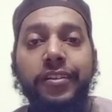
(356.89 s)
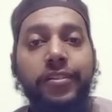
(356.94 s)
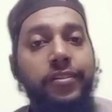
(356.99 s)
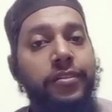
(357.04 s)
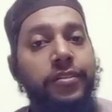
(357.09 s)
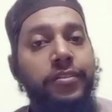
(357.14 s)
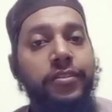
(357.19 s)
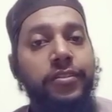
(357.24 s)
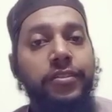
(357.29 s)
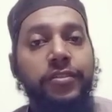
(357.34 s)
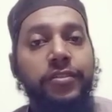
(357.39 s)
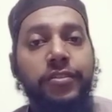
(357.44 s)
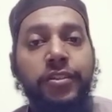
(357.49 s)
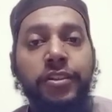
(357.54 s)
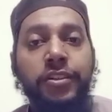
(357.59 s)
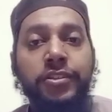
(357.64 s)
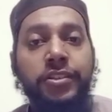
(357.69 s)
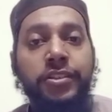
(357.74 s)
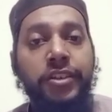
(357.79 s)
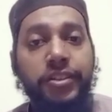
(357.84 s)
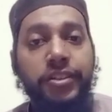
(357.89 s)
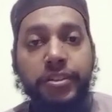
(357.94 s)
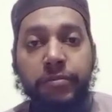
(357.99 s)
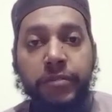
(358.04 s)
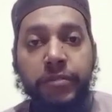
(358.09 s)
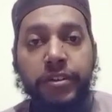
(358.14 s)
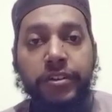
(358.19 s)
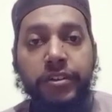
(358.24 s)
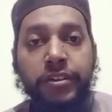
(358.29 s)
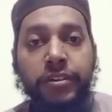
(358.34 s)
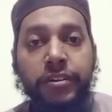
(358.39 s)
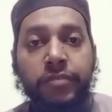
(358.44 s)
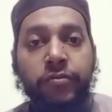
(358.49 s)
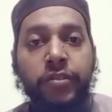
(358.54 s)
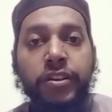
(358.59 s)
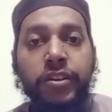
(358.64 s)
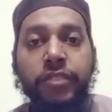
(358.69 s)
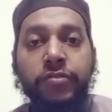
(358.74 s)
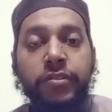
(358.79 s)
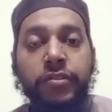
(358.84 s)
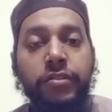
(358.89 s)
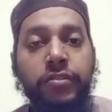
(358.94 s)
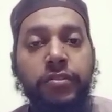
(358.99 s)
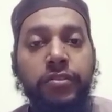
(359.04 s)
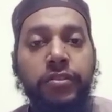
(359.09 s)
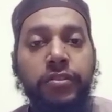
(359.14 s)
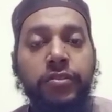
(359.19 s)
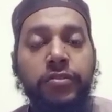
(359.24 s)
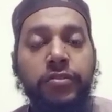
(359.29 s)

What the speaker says: it doesn't matter whatever your